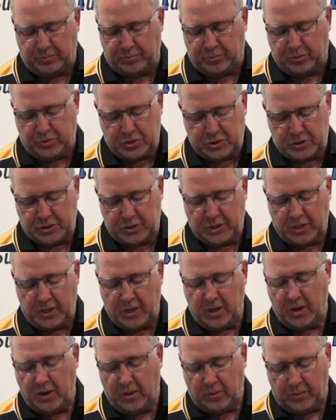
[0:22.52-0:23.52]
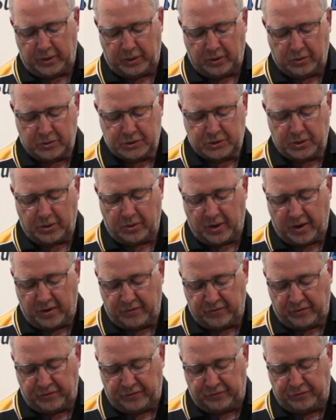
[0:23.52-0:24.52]
the bush. We also
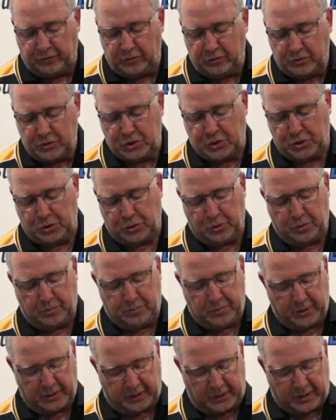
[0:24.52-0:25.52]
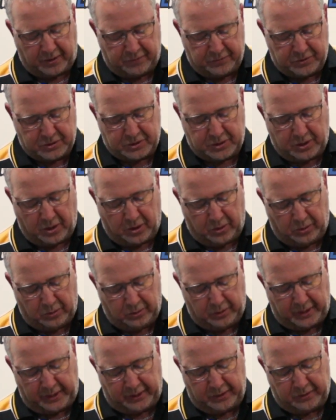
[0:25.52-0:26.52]
have a full tube that covers the
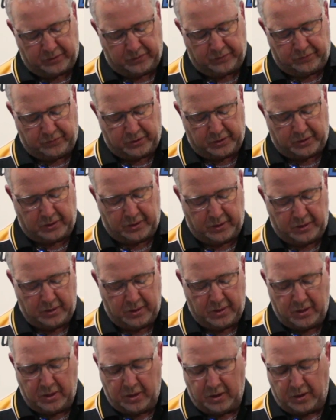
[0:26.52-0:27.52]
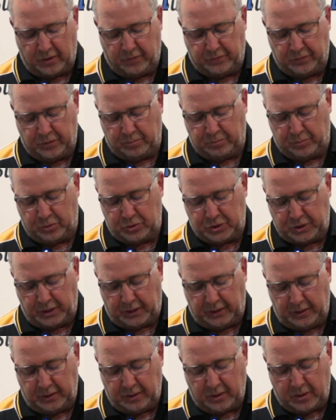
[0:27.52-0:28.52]
whole length of the
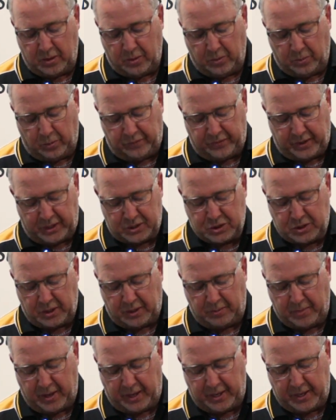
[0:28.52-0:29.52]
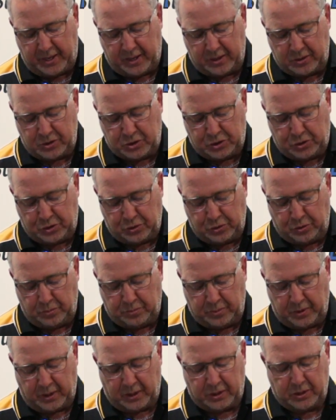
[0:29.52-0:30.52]
bushing. We've actually made our
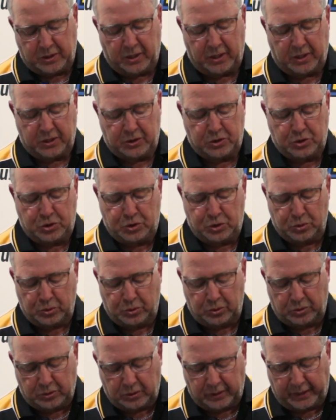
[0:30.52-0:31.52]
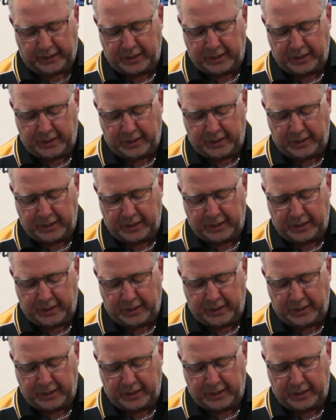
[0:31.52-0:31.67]
tube a dual